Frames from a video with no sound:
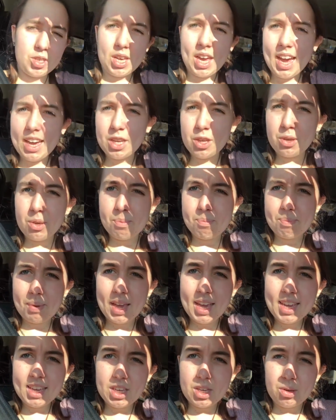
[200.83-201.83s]
so yeah, you can
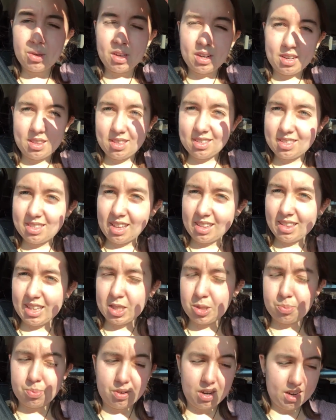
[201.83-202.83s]
bake, you can, the
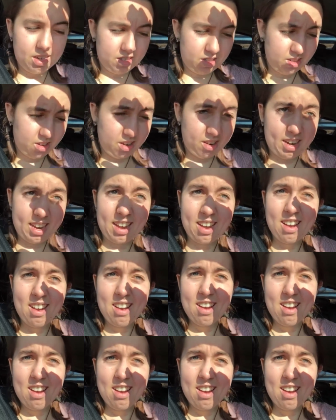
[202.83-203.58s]
sunlight's bright, sorry.